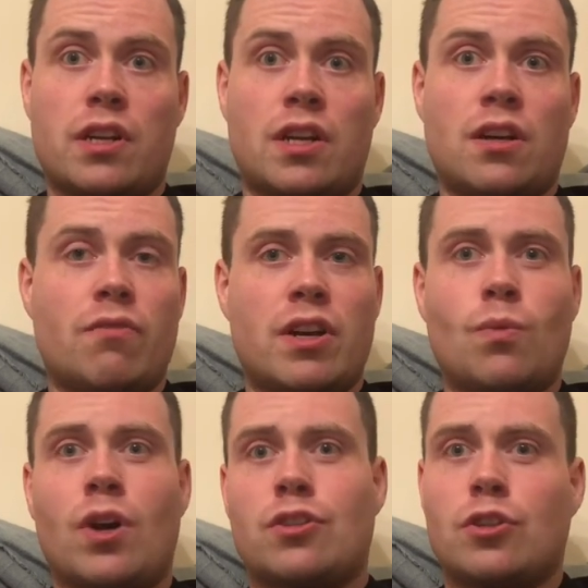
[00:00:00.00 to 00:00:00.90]
I don't really
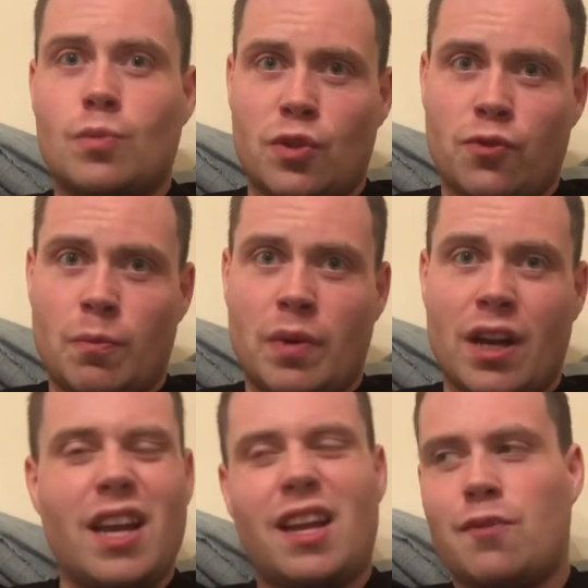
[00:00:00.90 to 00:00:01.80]
watch too much
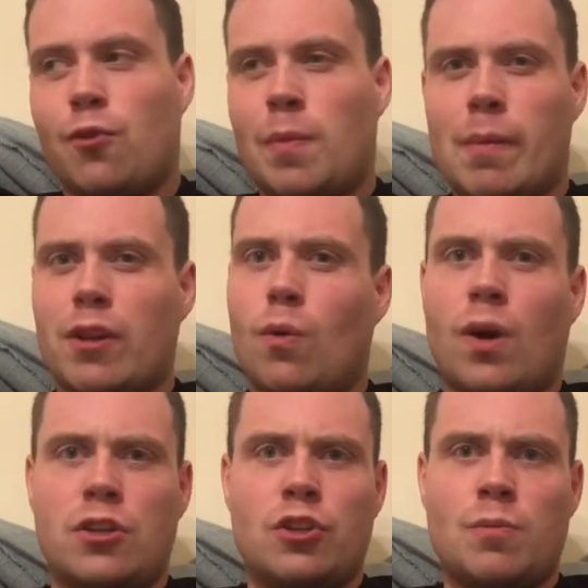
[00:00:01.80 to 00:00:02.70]
football. I like football, but I don't
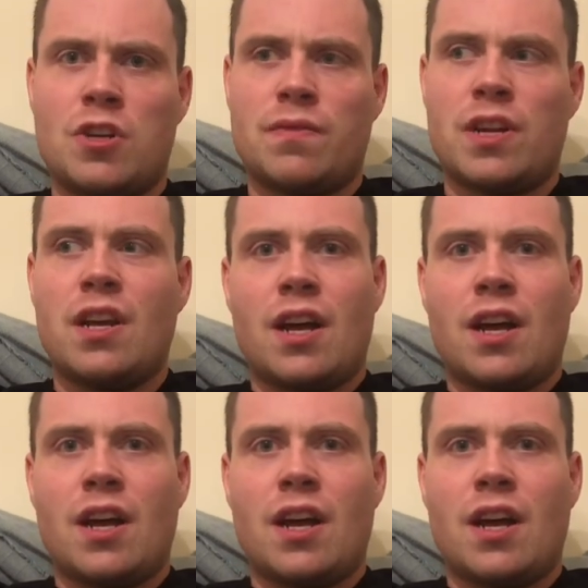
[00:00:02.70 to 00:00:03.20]
watch too much of it.